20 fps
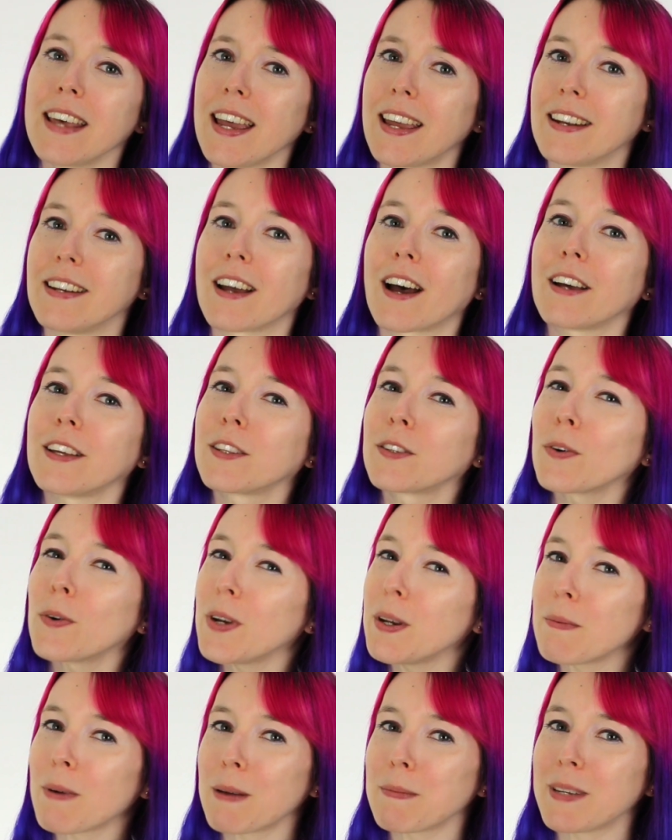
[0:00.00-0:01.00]
then I thought
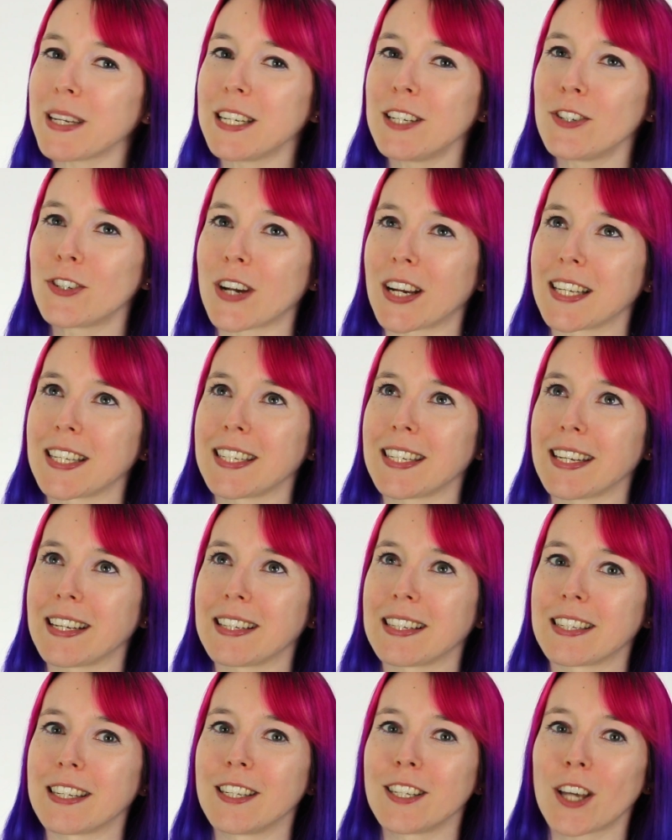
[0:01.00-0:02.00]
it might be
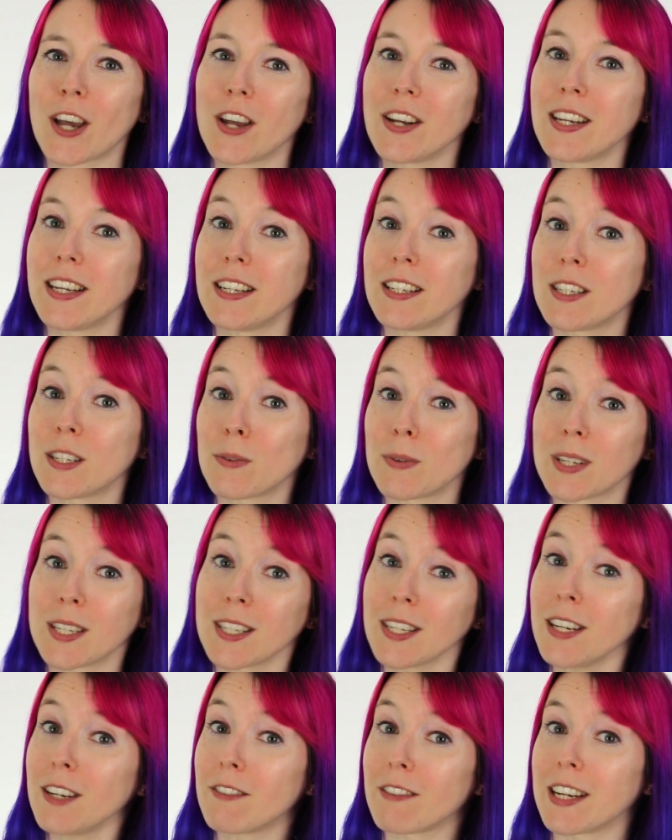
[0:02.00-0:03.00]
interesting to turn it into a
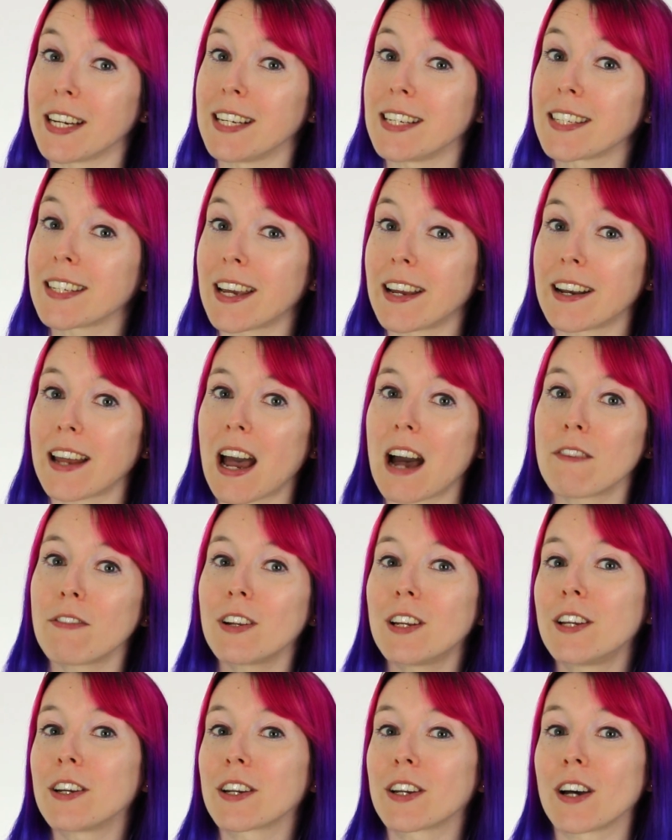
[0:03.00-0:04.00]
series and have
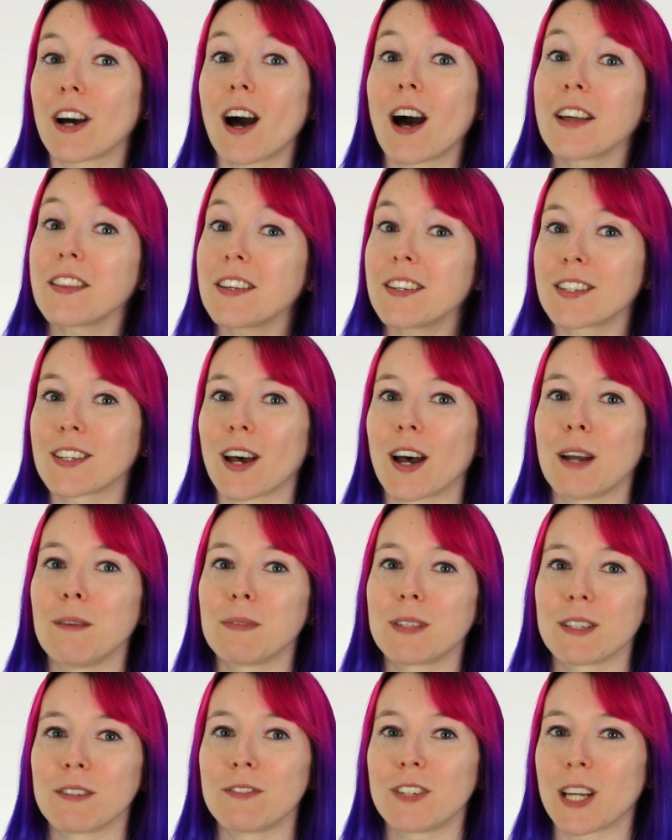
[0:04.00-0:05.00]
a look at other
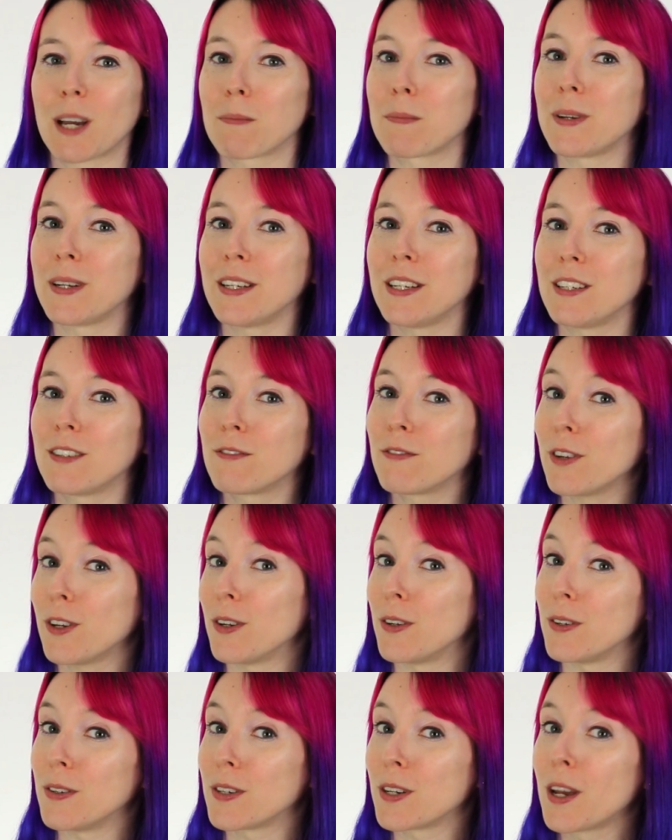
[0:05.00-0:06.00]
types of Japanese
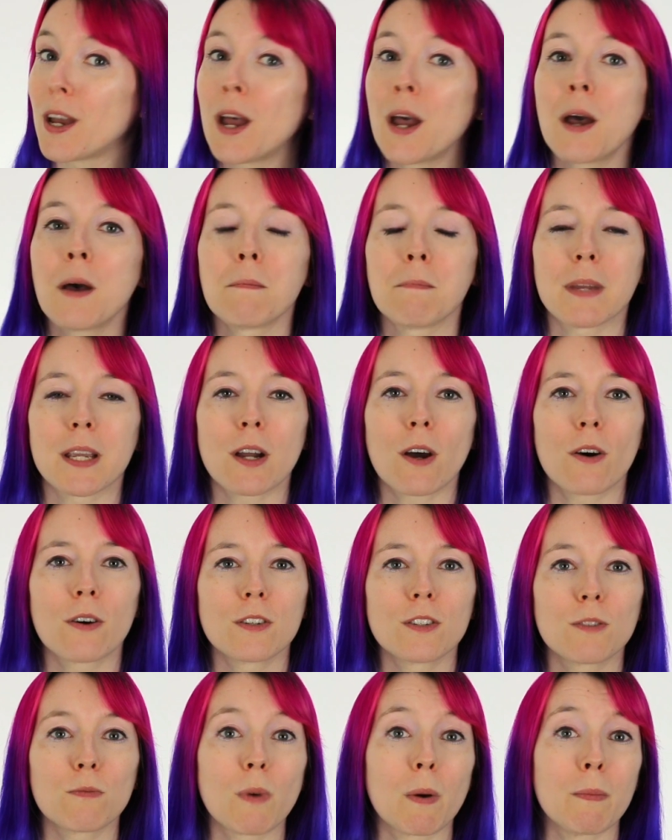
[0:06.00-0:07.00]
food.
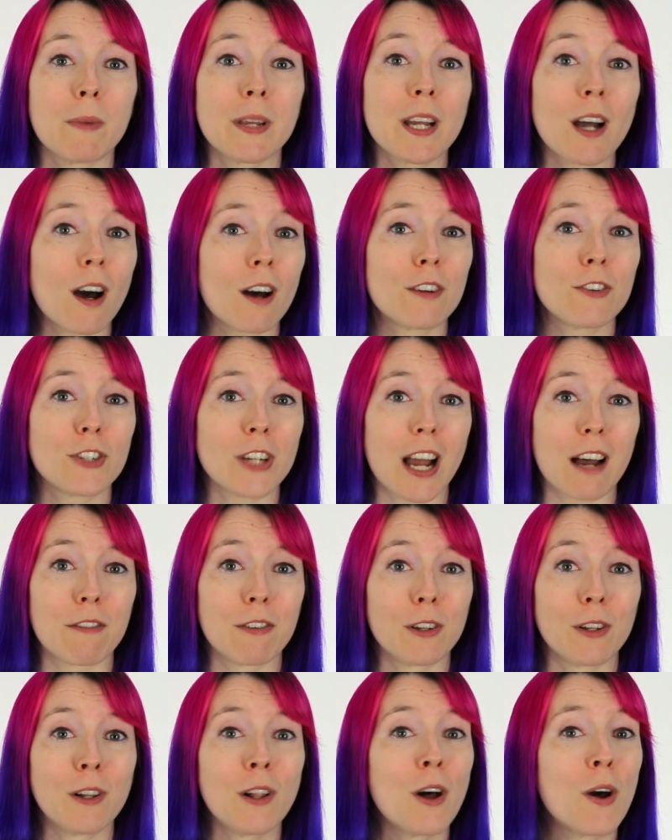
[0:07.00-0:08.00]
Because when we can't
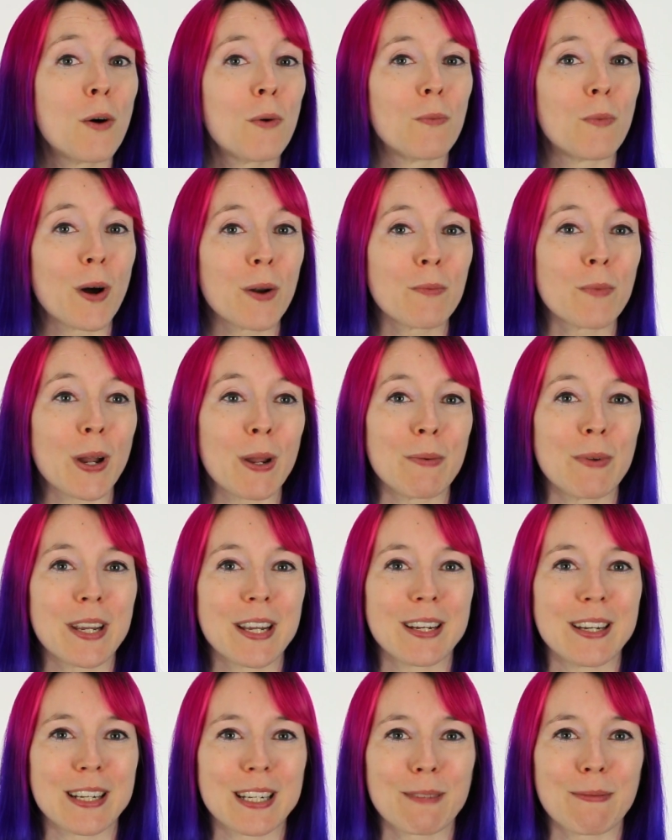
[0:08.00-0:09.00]
travel, one way we
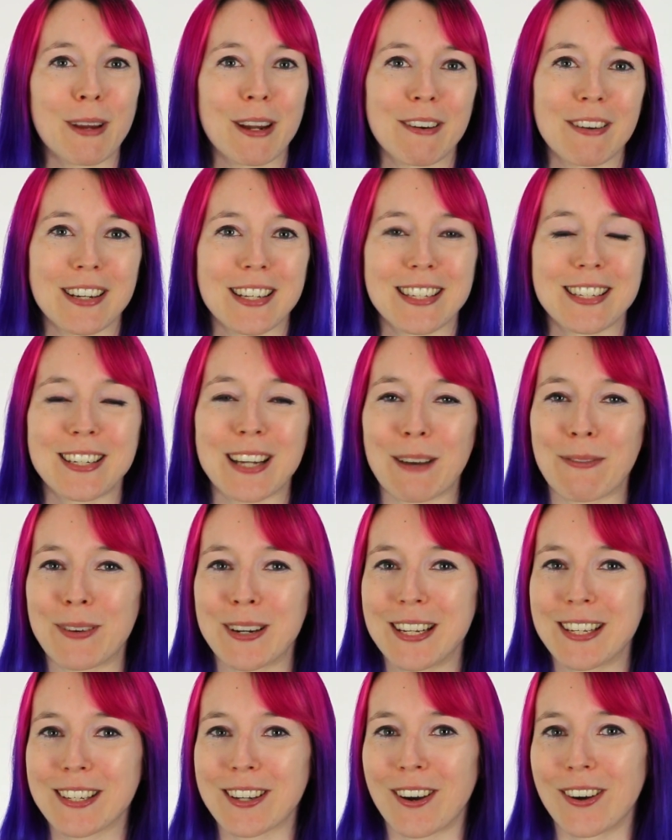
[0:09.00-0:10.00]
can experience
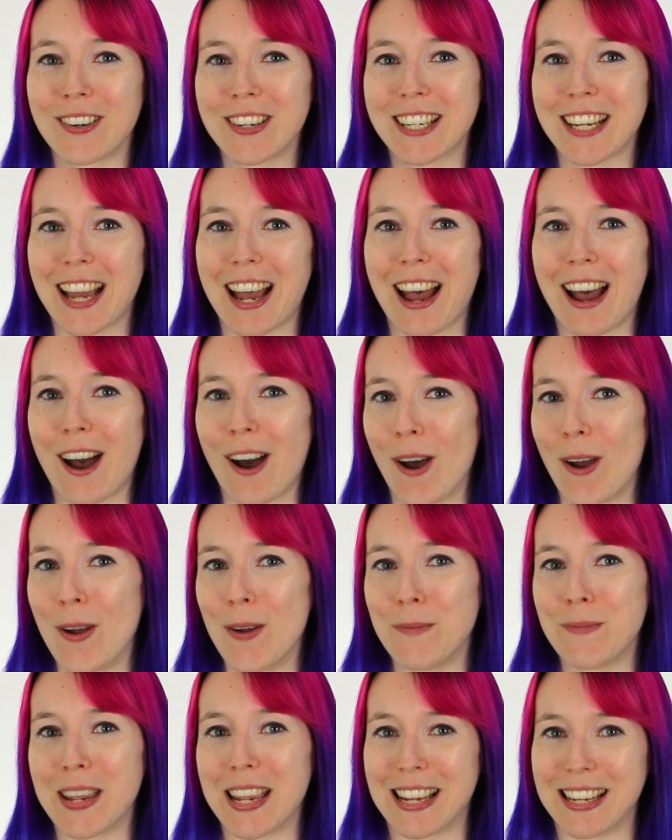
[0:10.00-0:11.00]
Japanese culture at
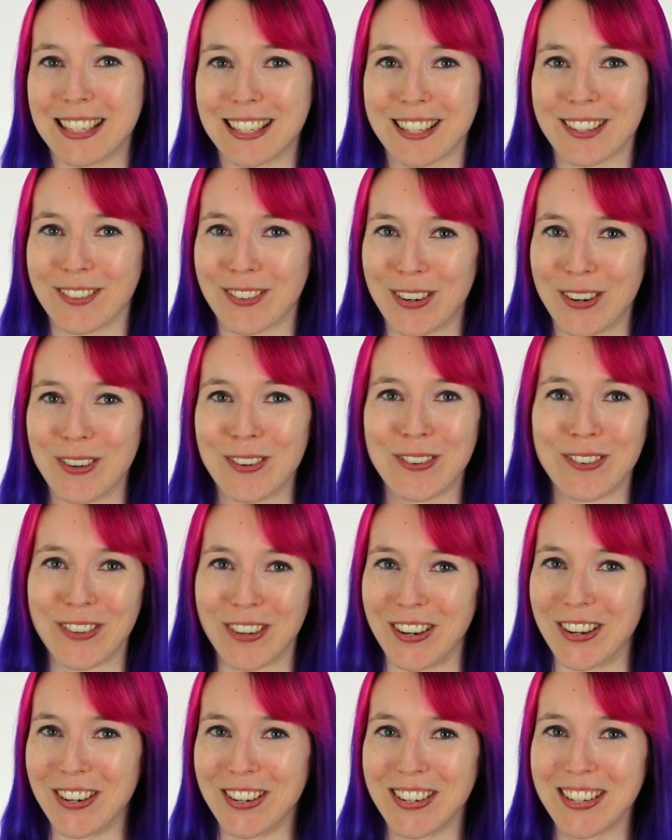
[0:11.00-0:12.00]
home is through
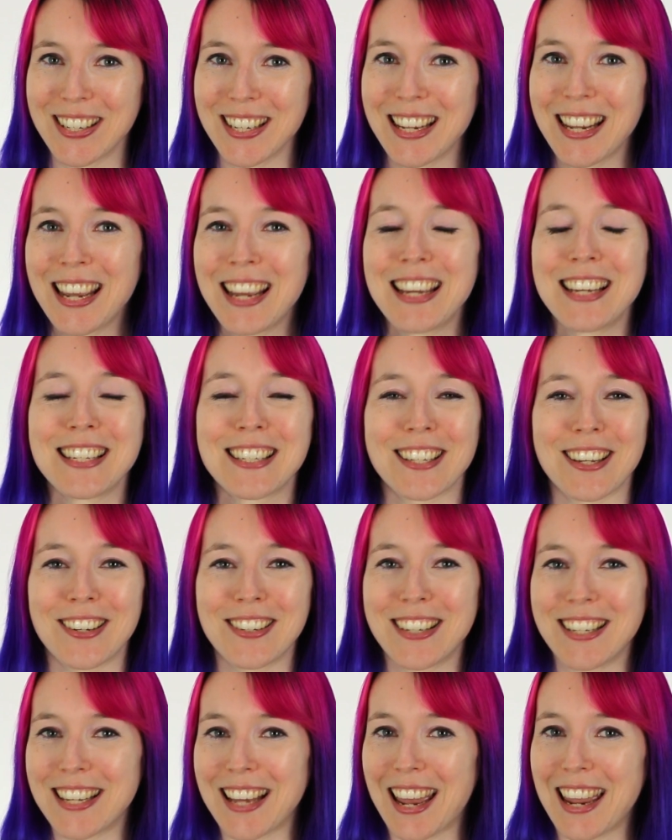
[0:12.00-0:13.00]
food. So
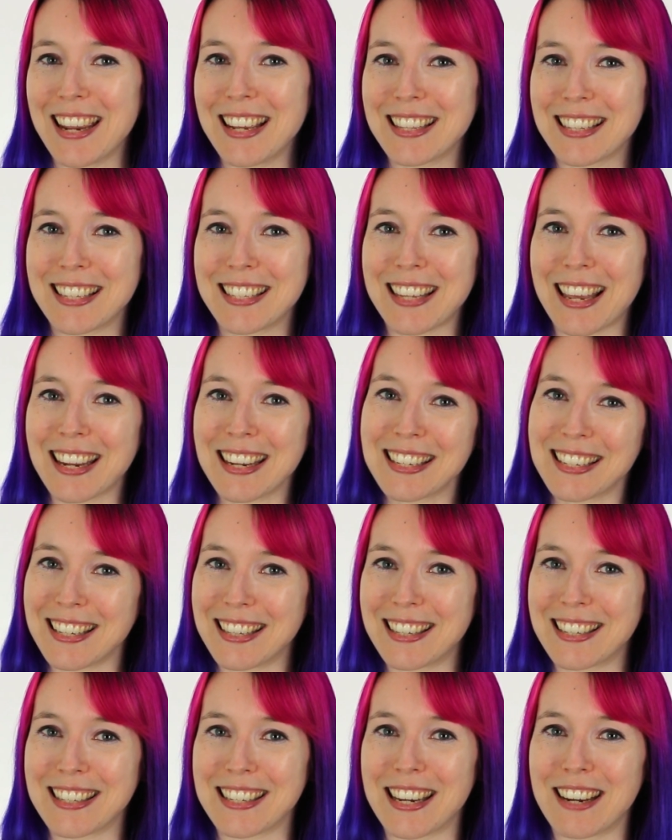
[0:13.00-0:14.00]
today, the second
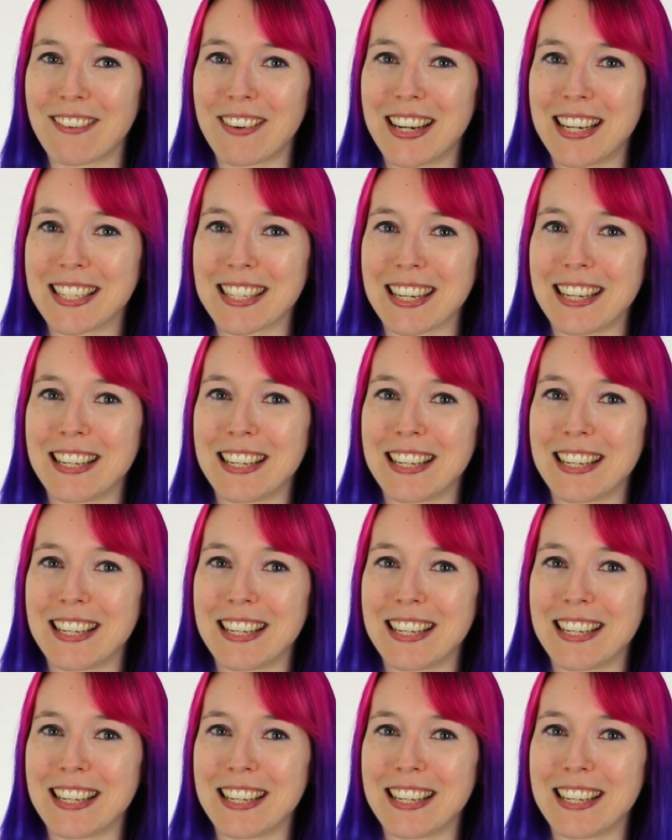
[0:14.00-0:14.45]
in the series